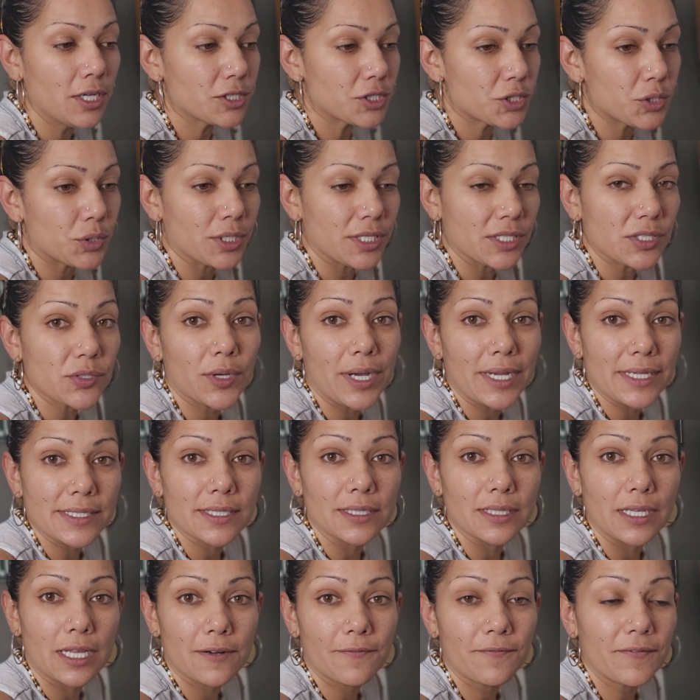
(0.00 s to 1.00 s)
Chorizo has a
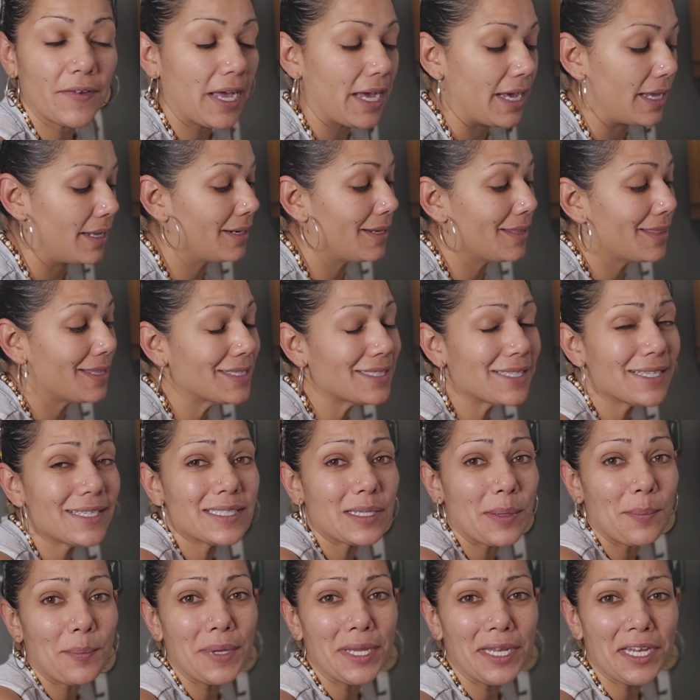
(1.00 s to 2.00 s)
lot of fat. This
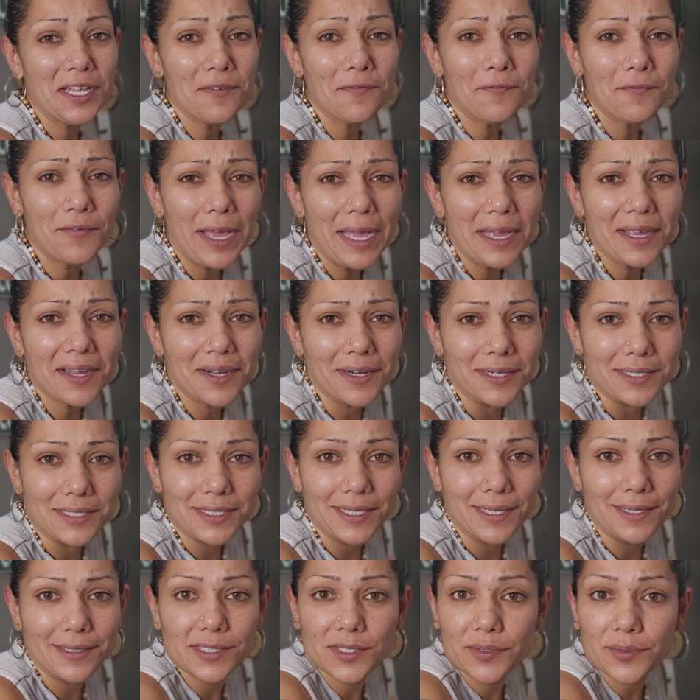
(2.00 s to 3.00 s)
has a medium fat
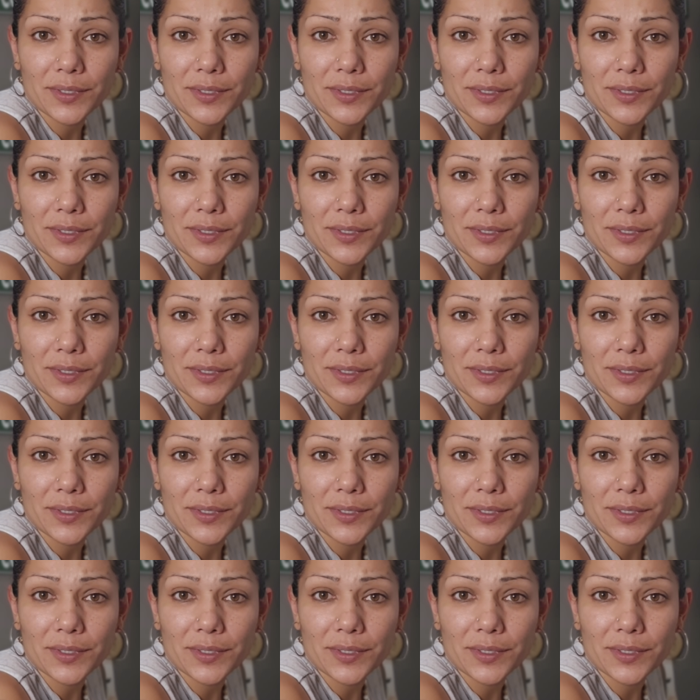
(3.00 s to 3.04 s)
content,